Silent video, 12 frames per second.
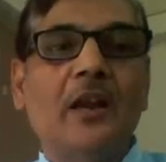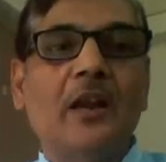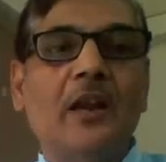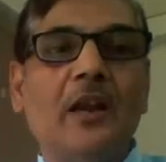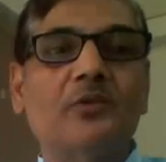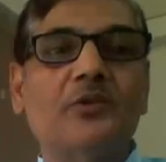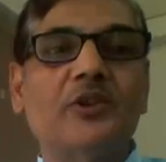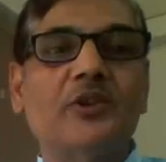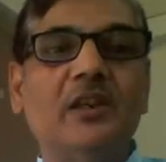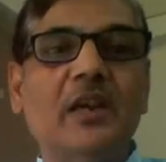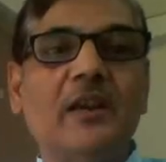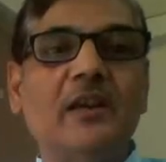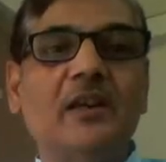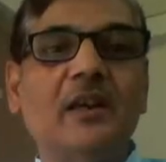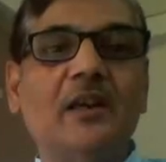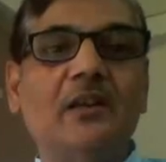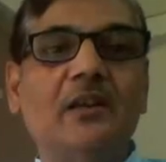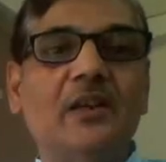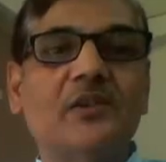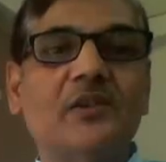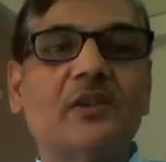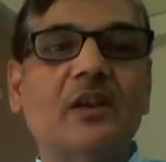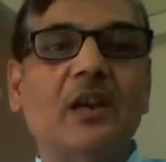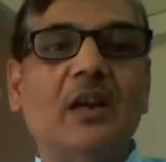Now she inherited
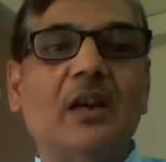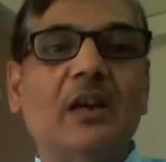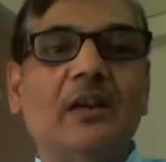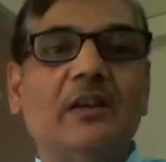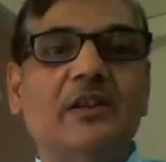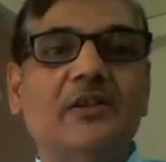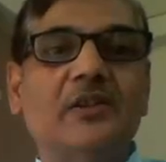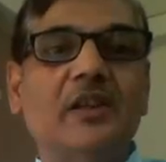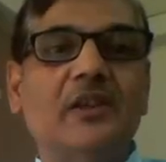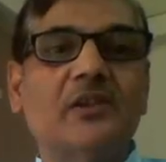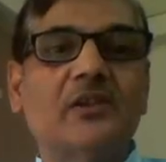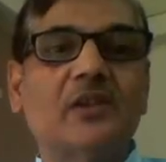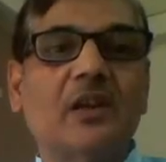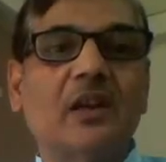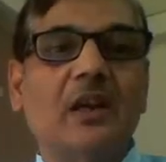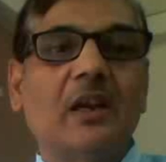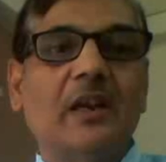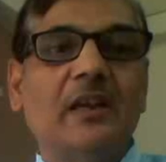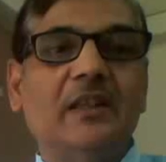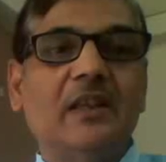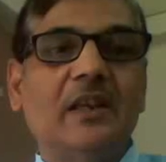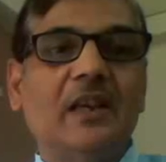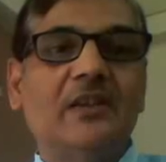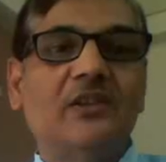this disease in the
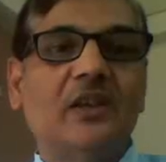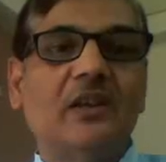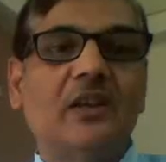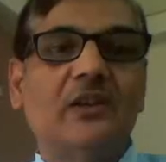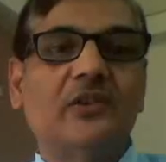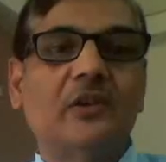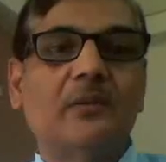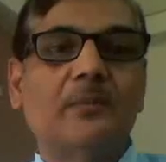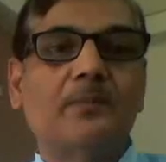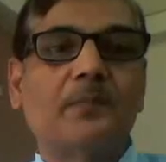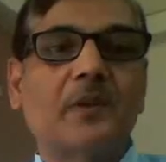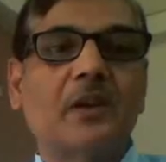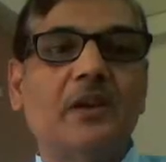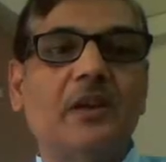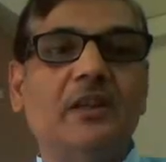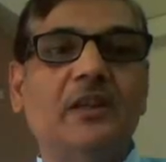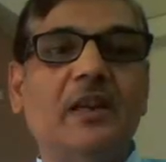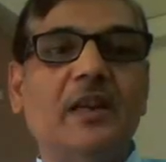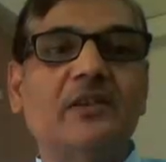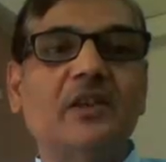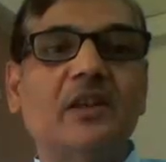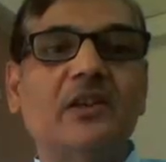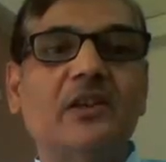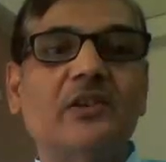next generation. In the next
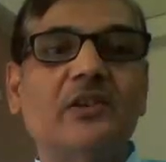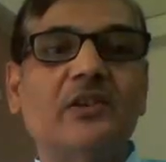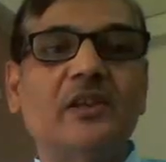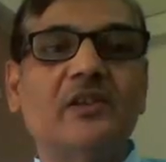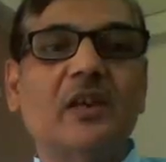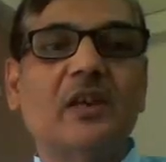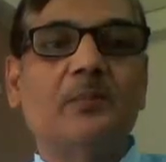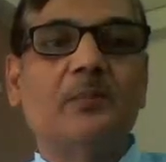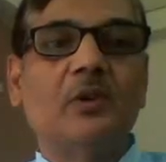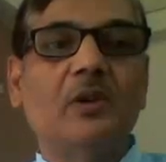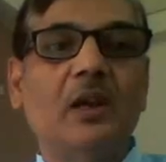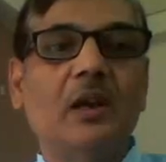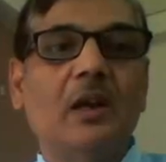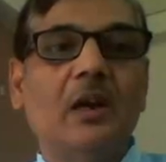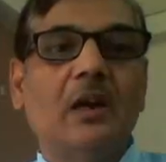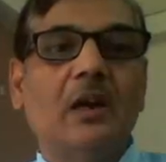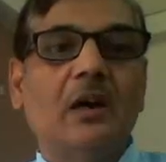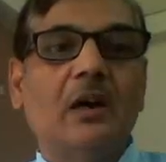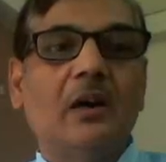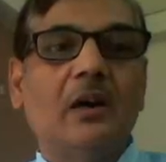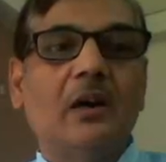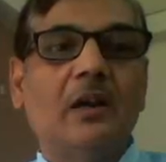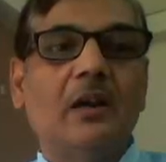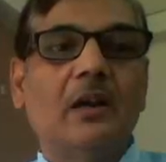generation, this couple
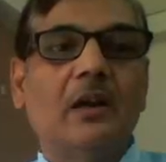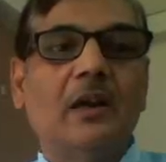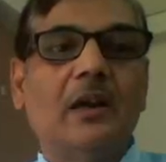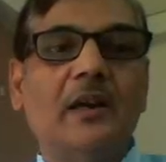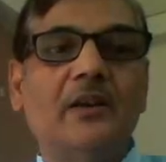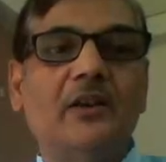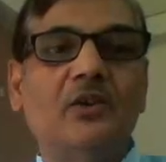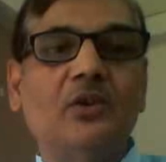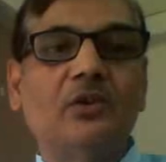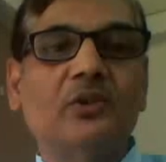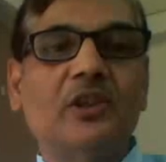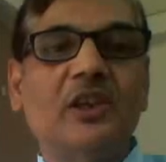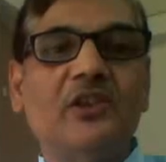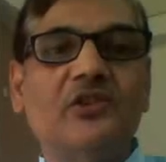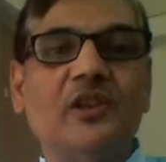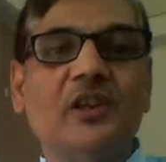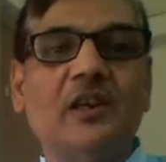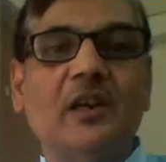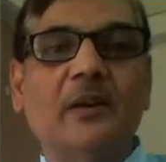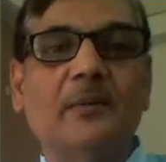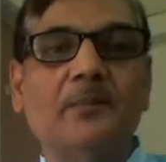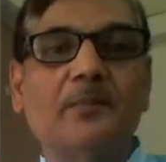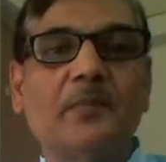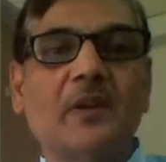had, you know, three children.
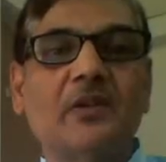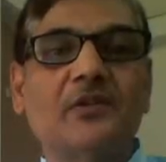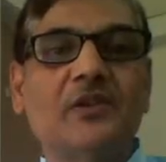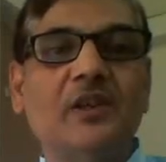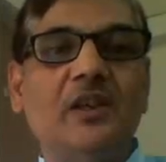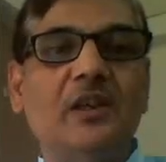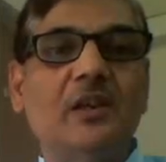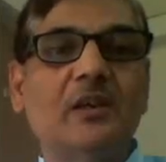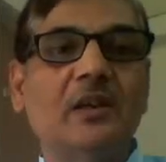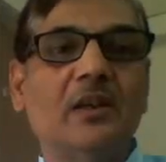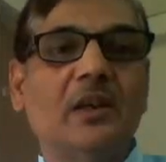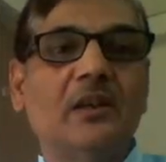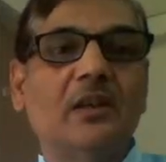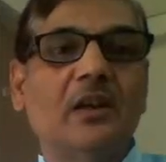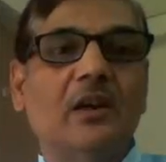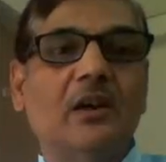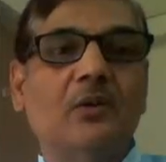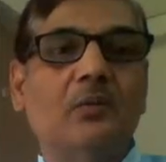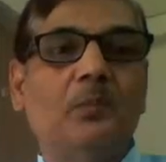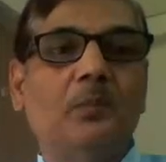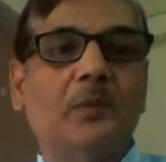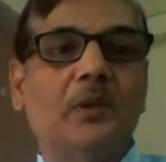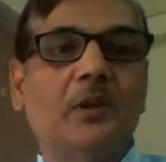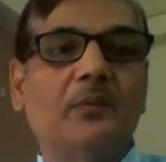See here,
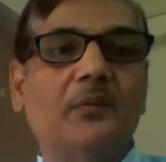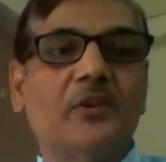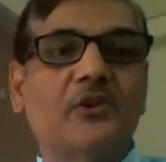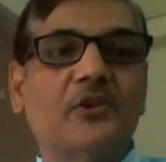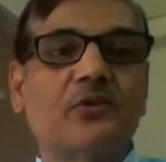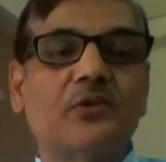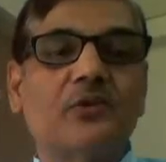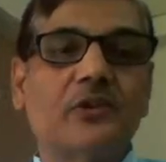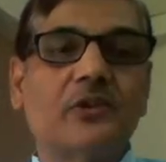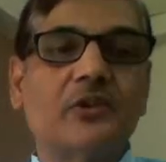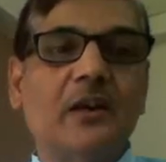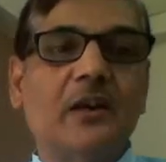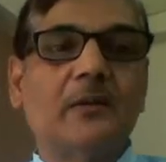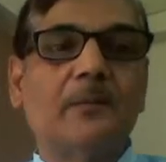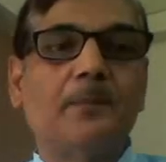the first child